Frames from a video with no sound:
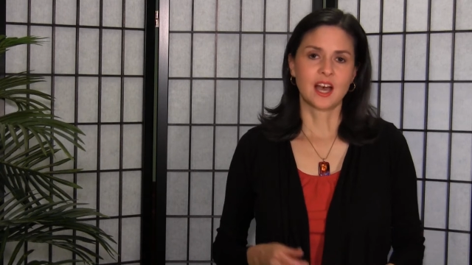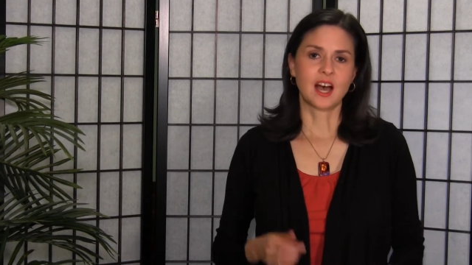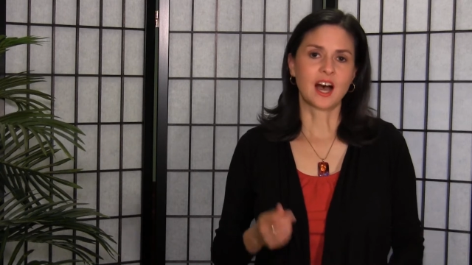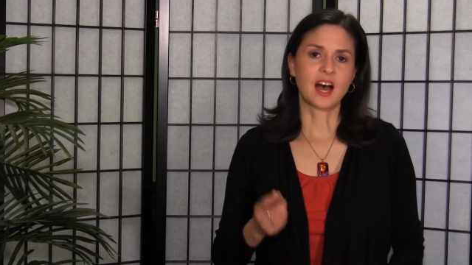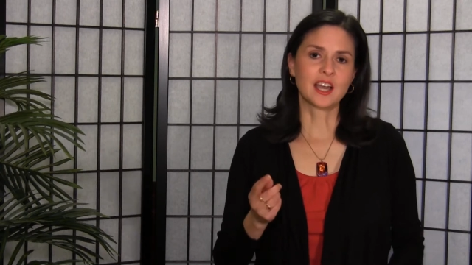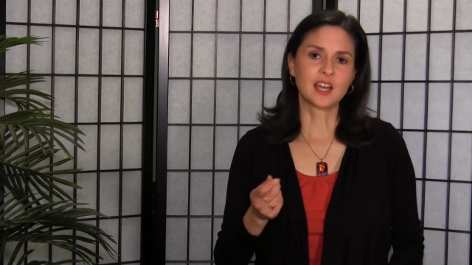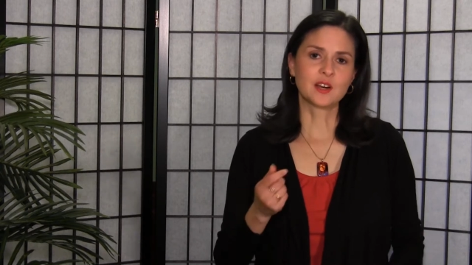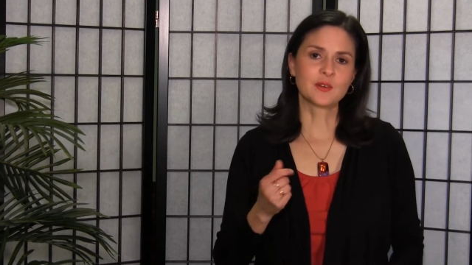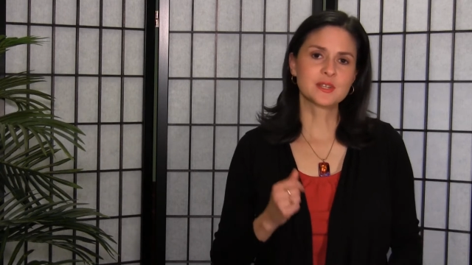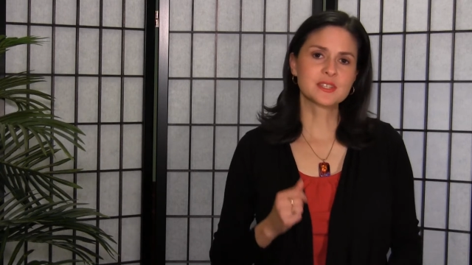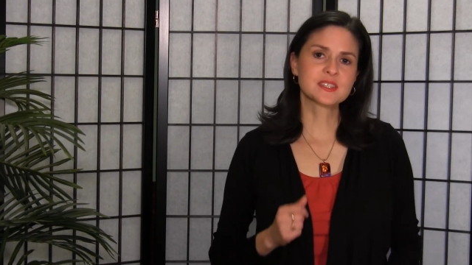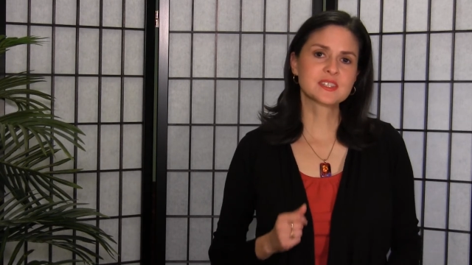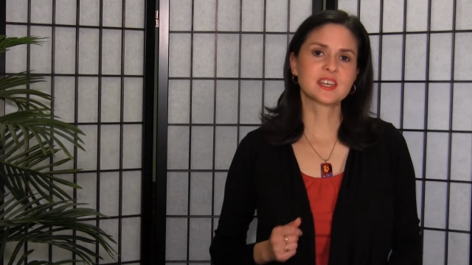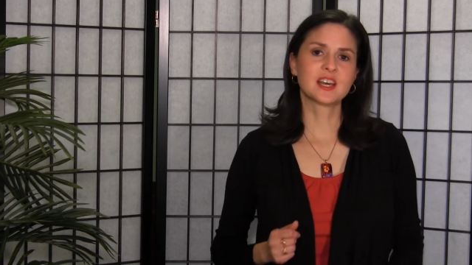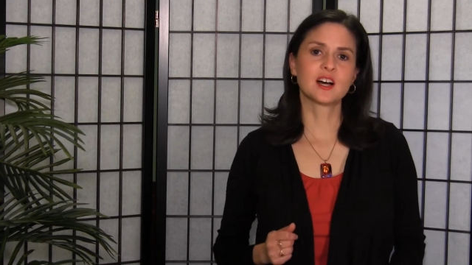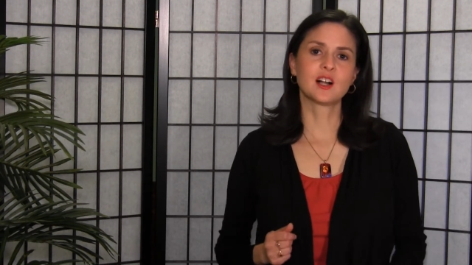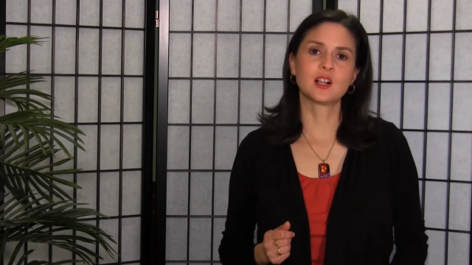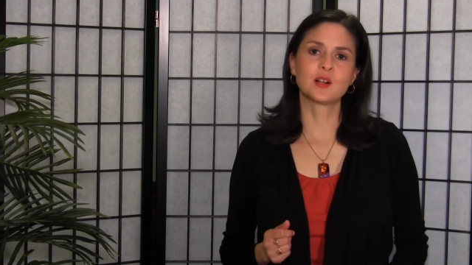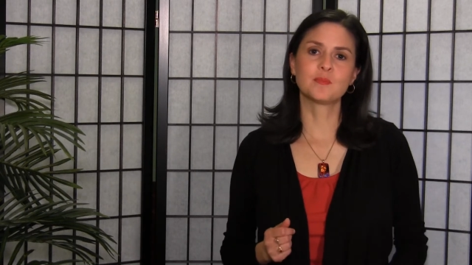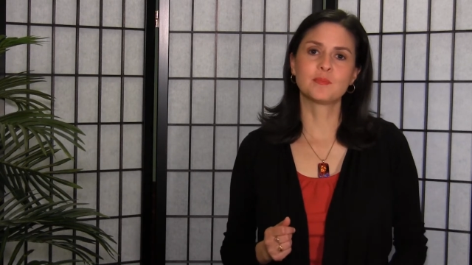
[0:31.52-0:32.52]
I always
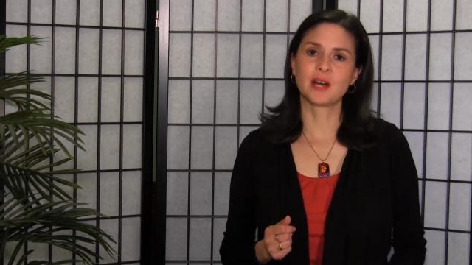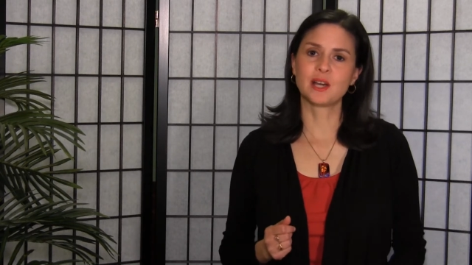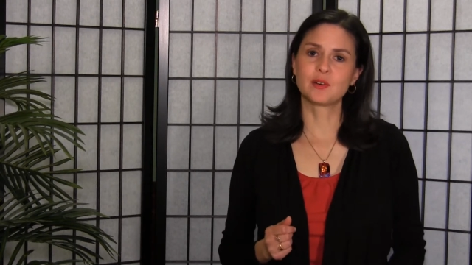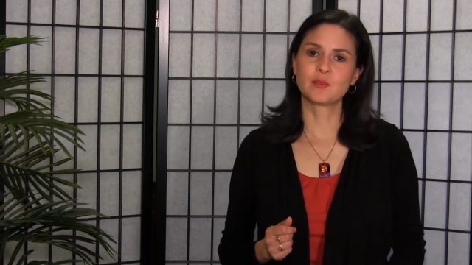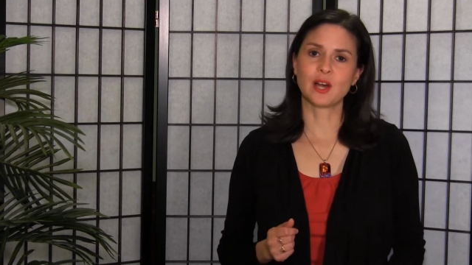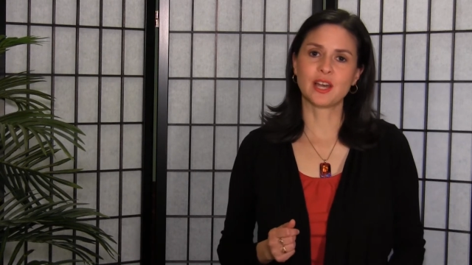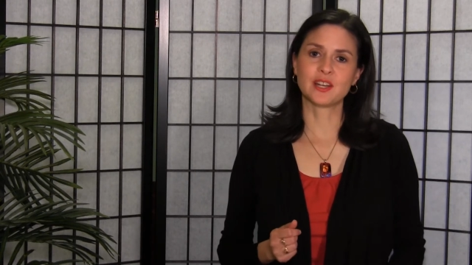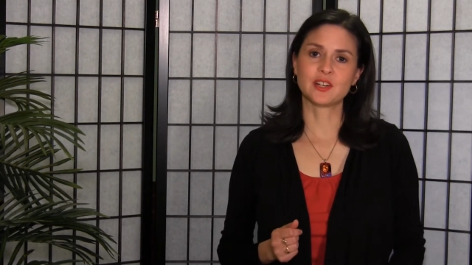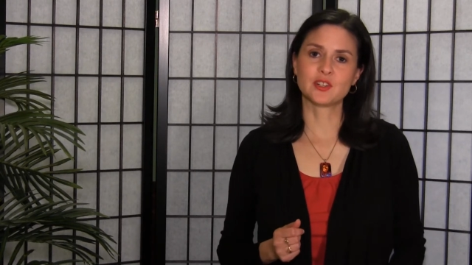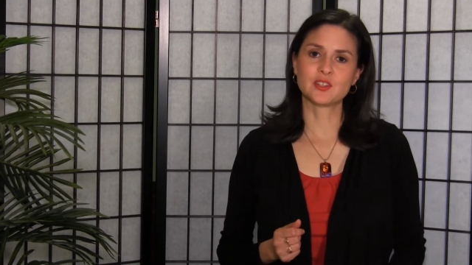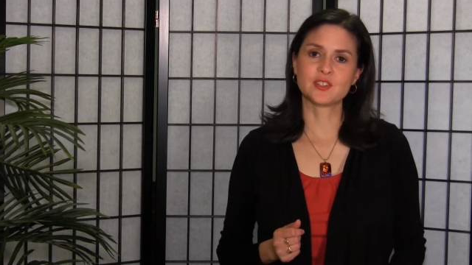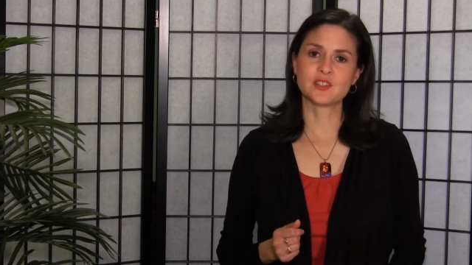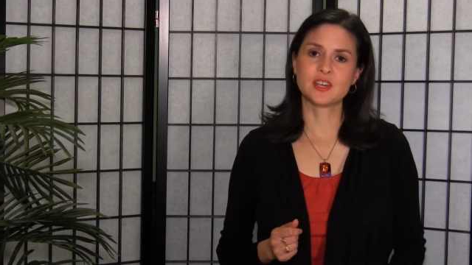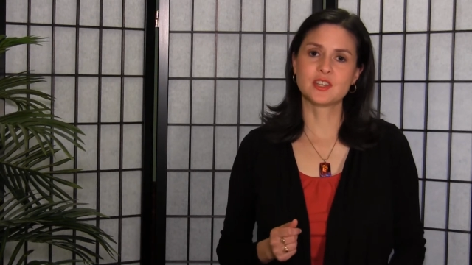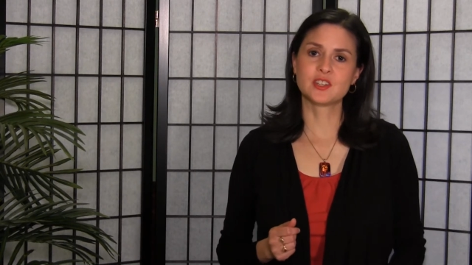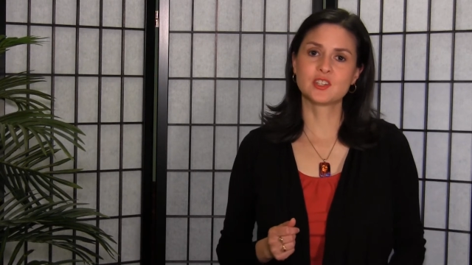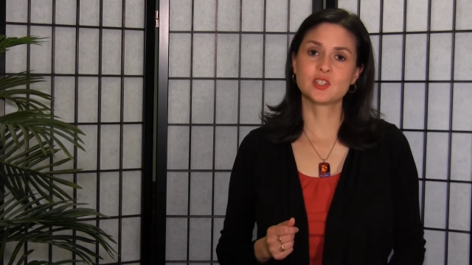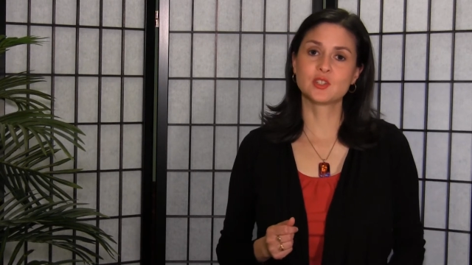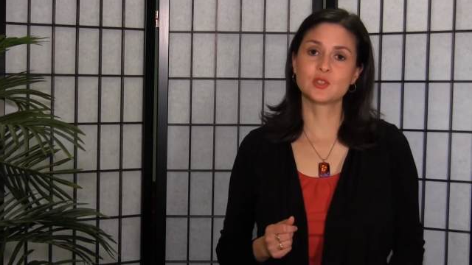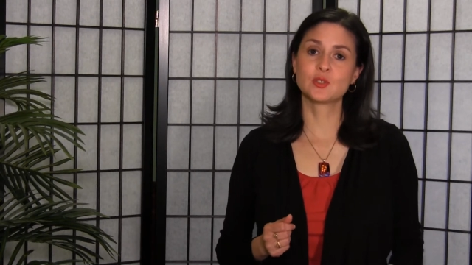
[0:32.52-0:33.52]
tell my writers
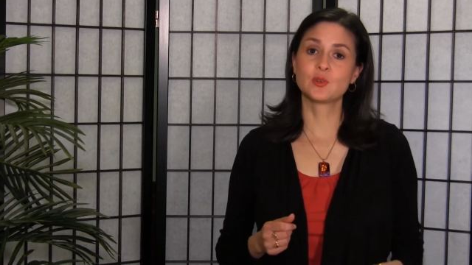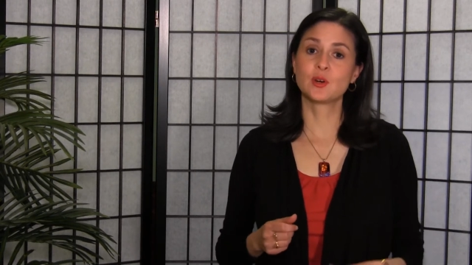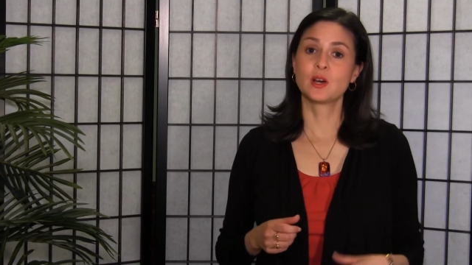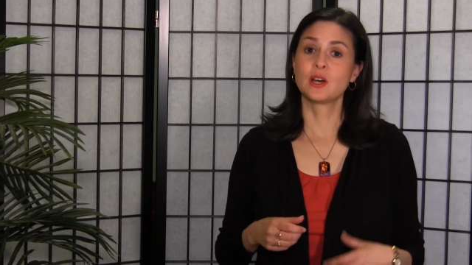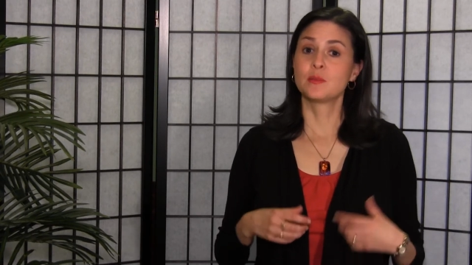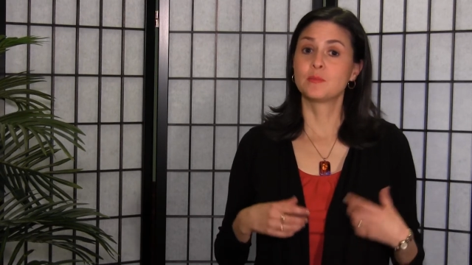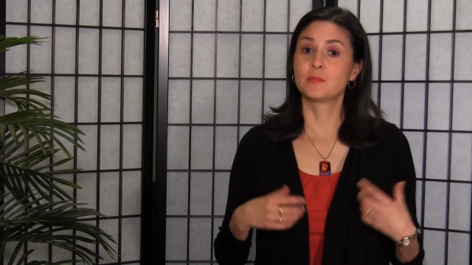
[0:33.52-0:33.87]
to